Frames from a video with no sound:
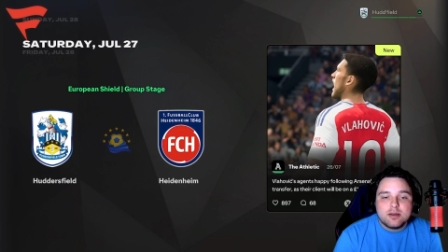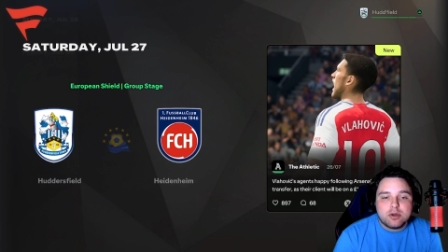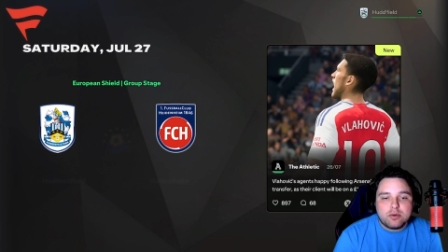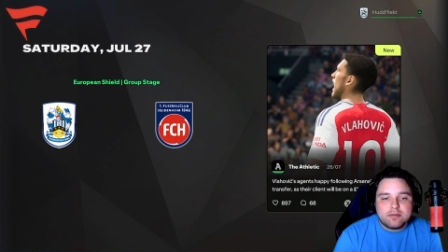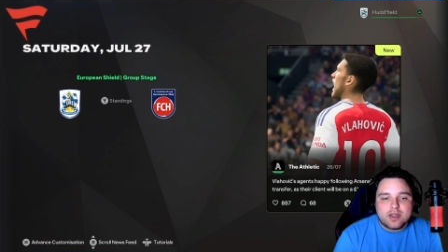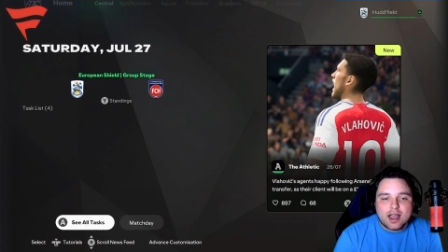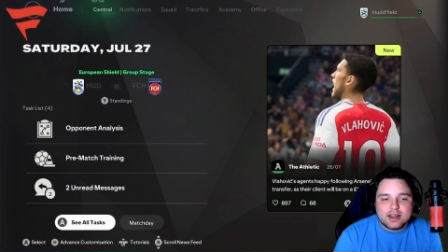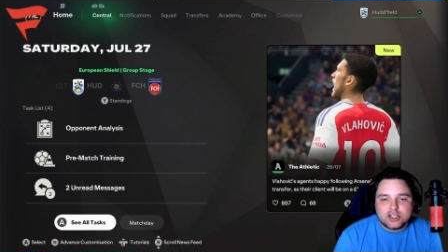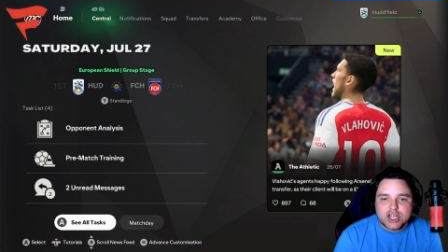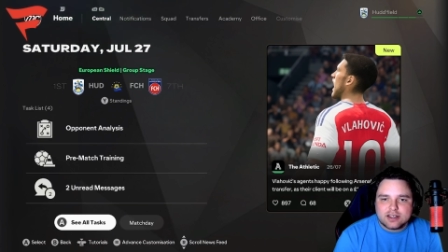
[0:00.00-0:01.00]
But we've got
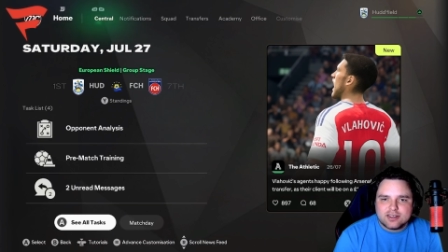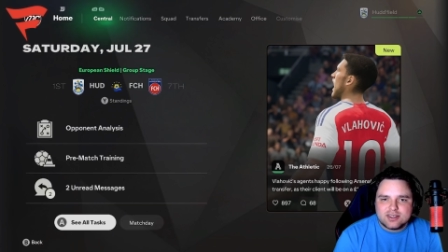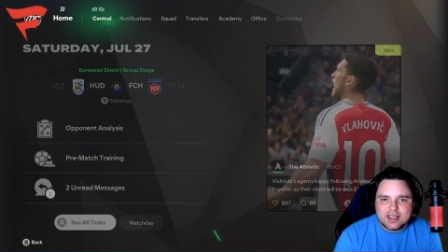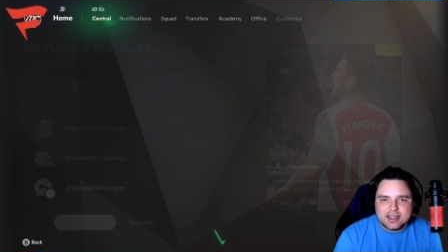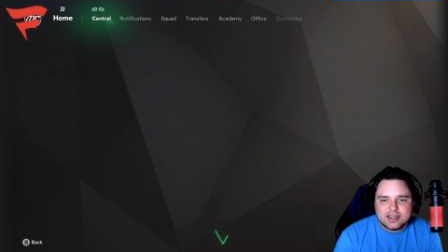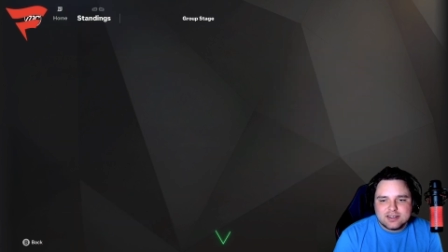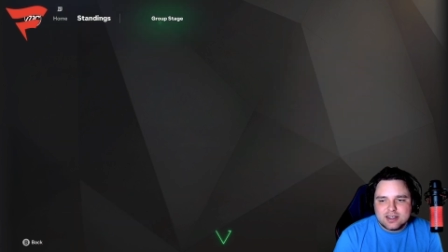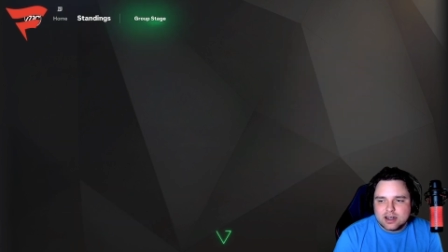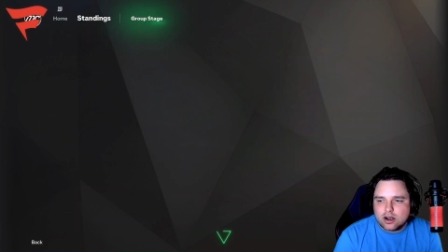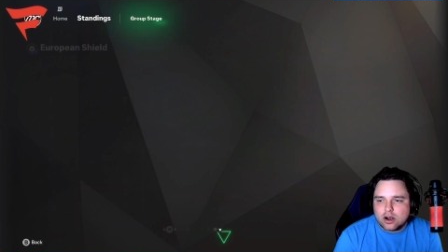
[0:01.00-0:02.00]
to check the standings
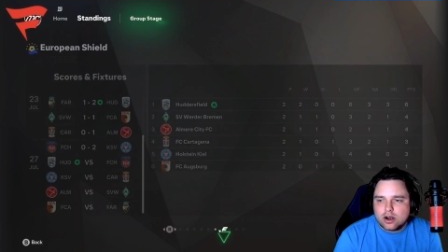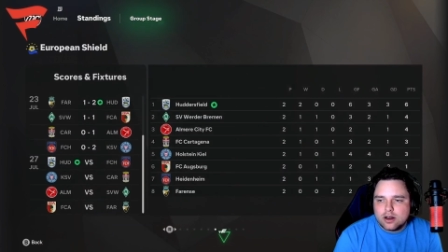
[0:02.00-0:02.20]
here.